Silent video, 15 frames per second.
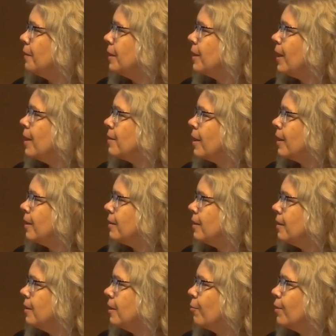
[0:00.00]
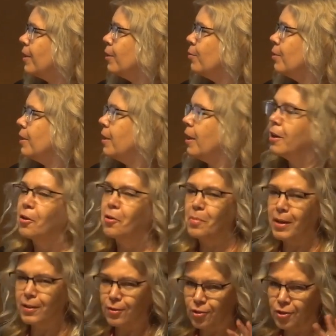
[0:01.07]
in case I don't get to the take-home
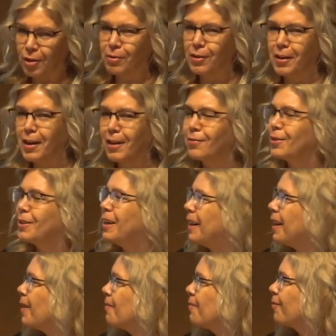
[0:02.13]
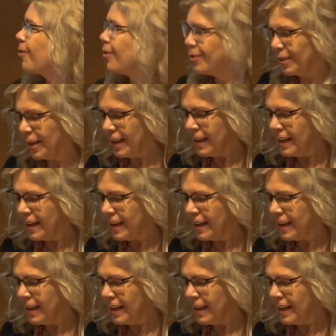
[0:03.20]
message, I want to have it up front.